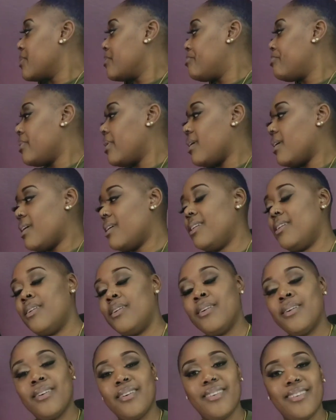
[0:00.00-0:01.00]
But
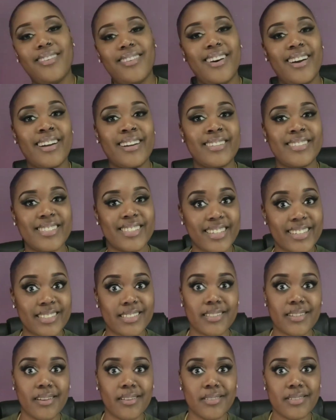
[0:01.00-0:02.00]
like I said,
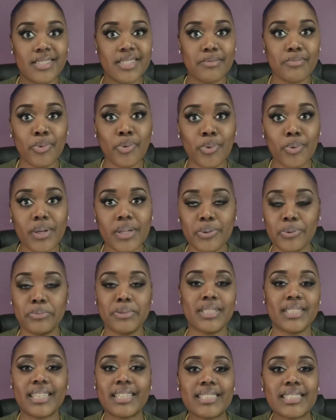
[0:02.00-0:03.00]
small little
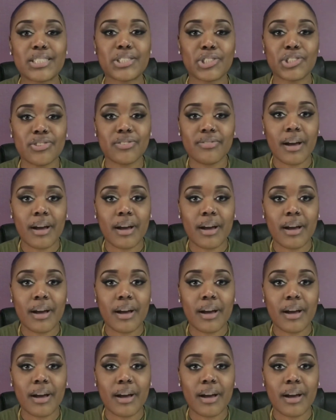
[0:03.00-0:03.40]
mistakes that shouldn't